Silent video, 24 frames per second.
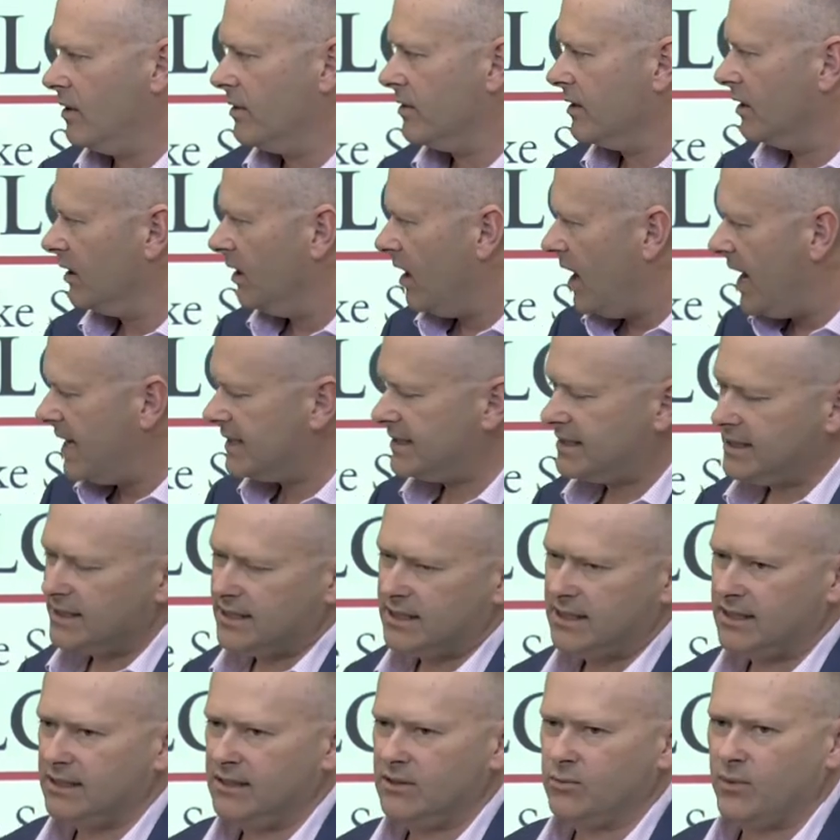The
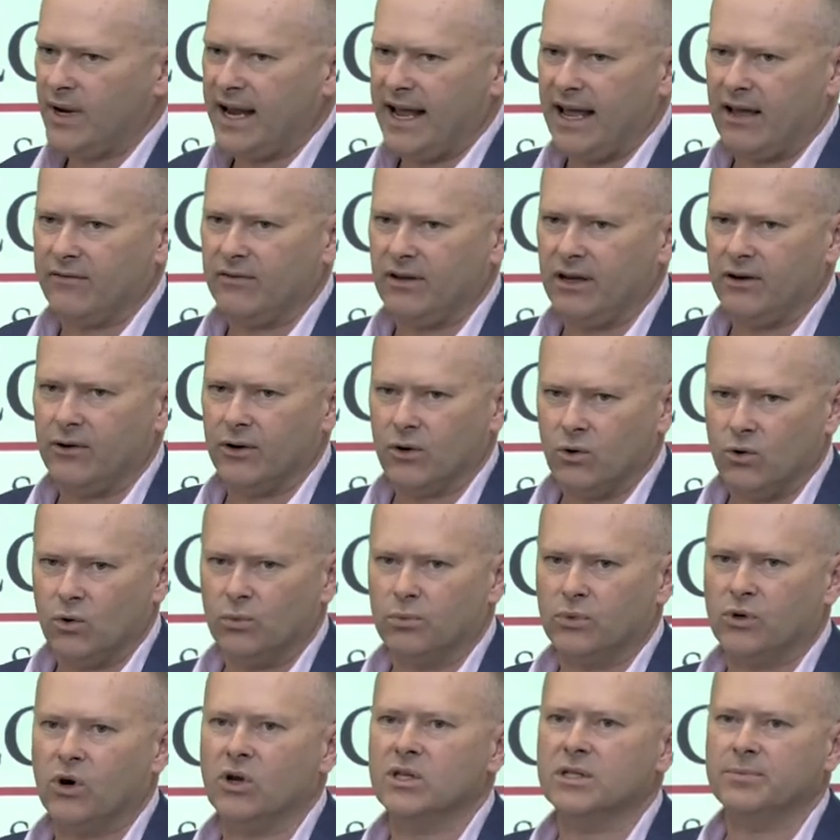licences we have here are called
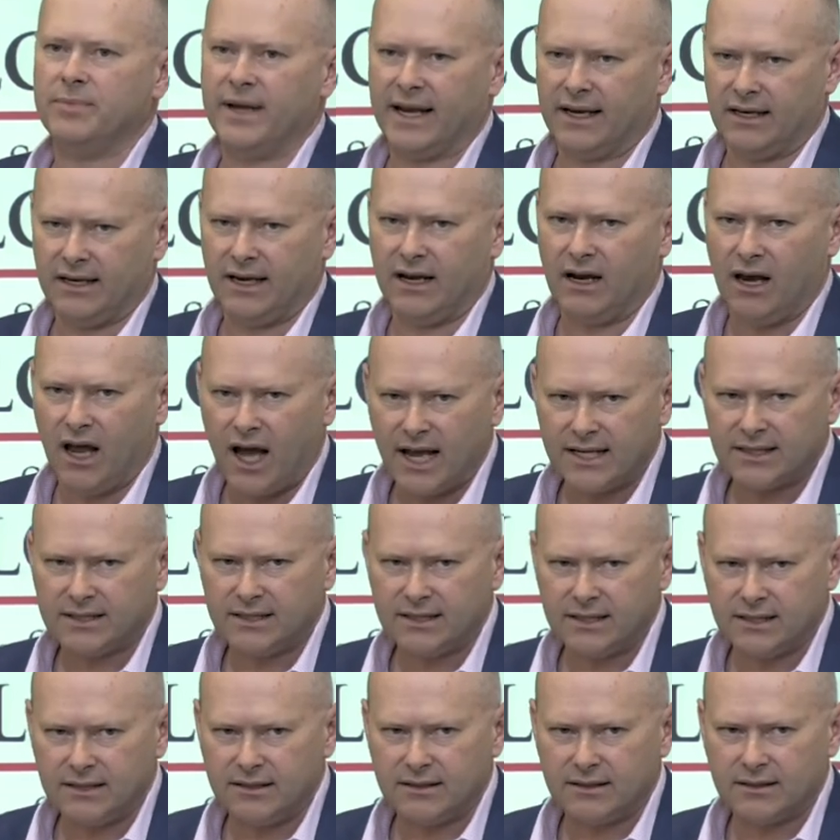prospecting
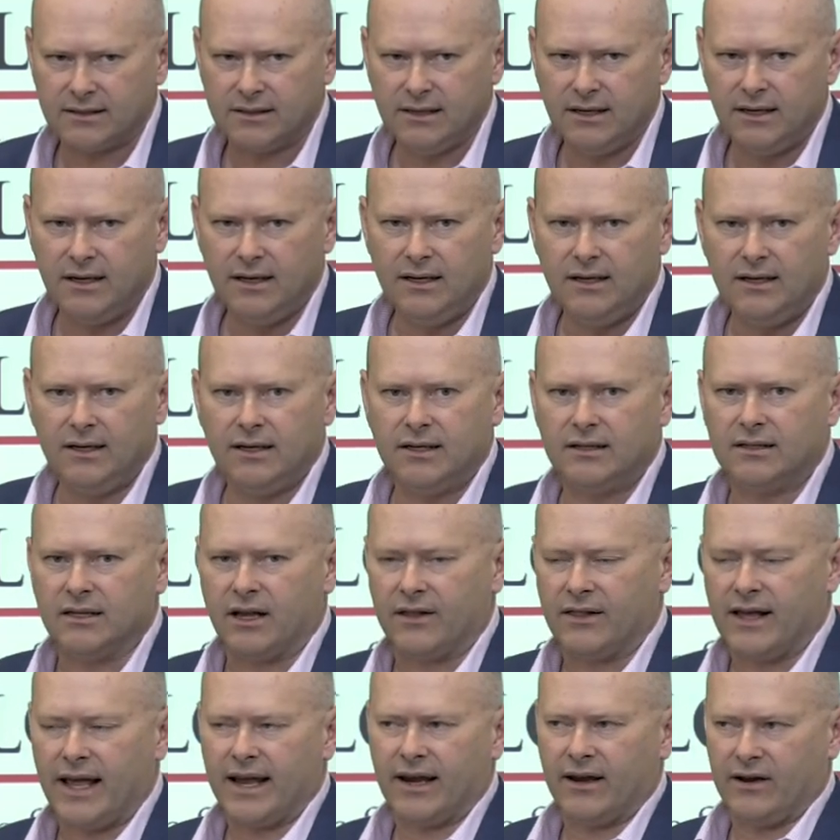licences, so
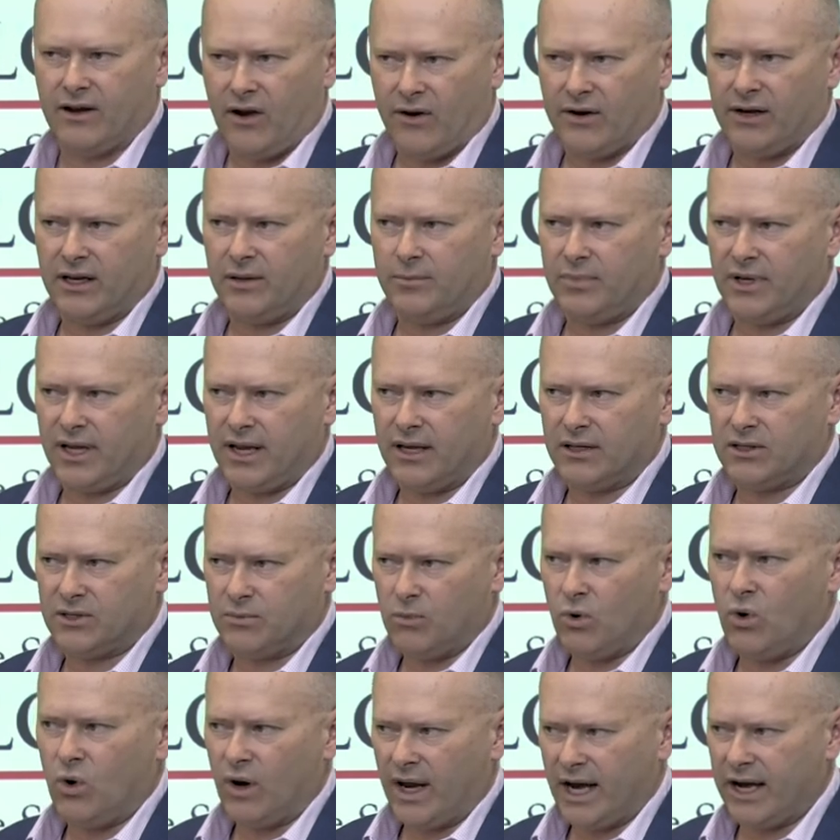they can only be a
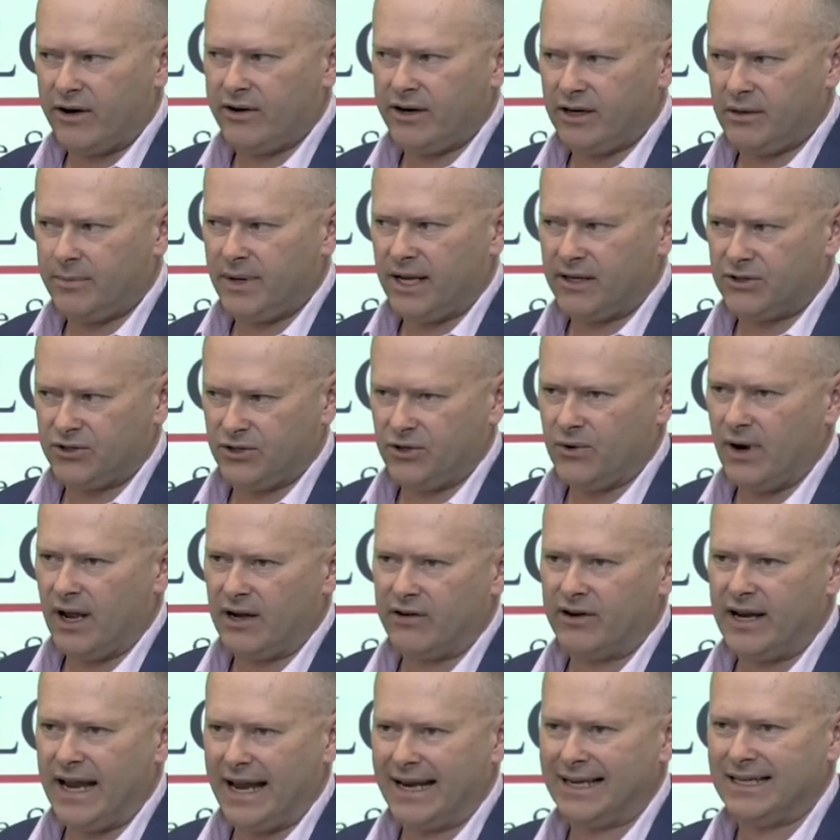small area, about
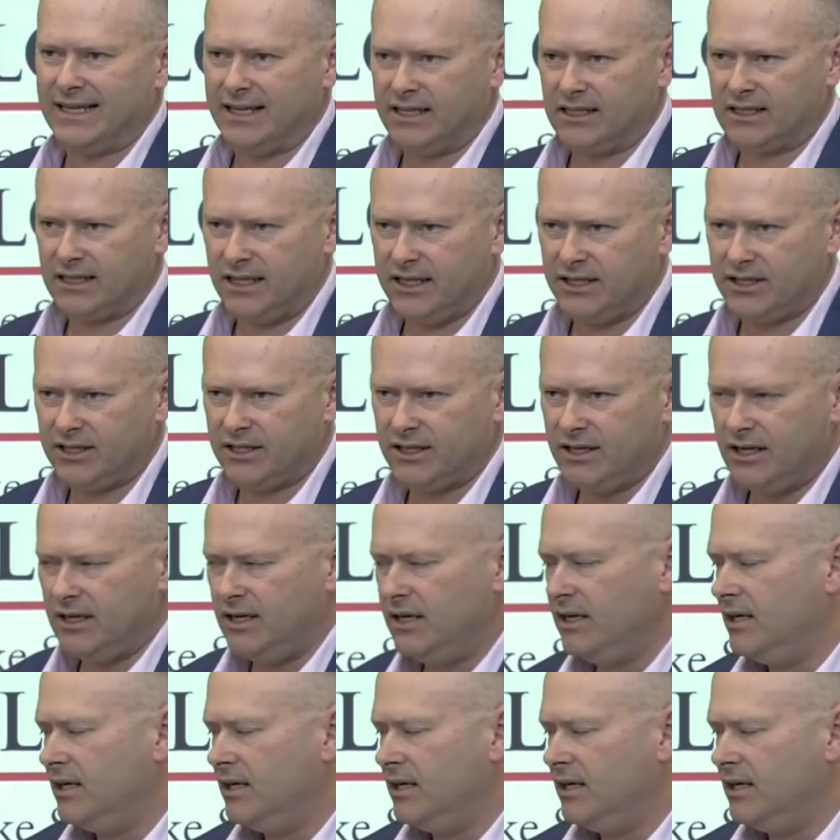200 hectares each.